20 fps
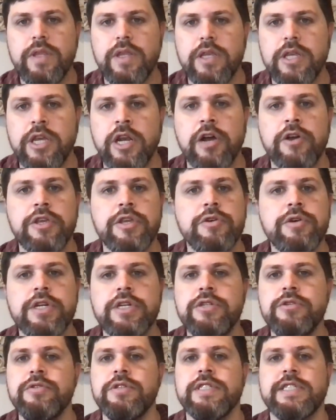You can
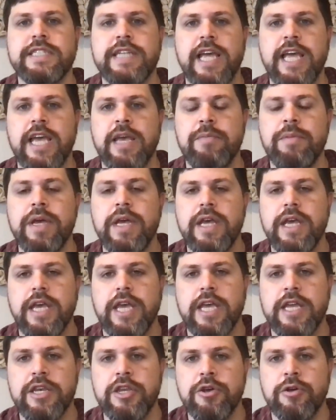do the same
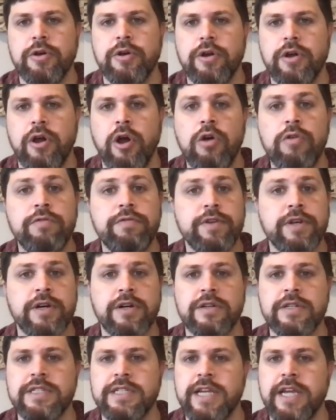in your own
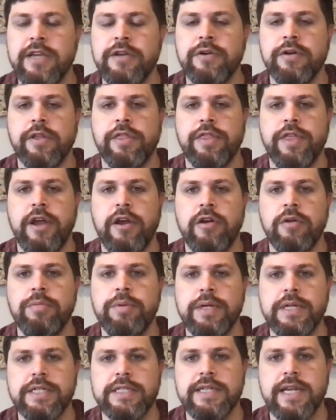field. Say you're a
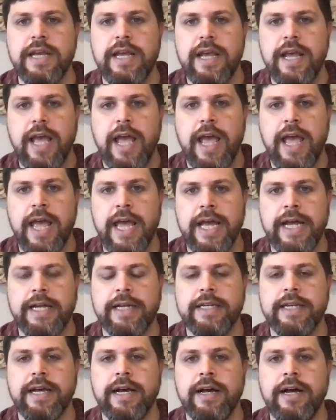therapist
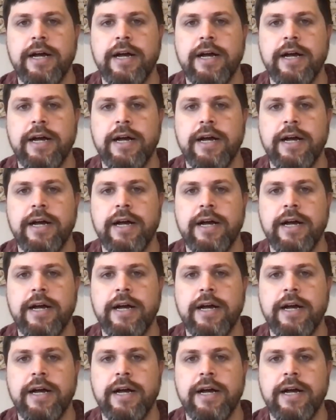and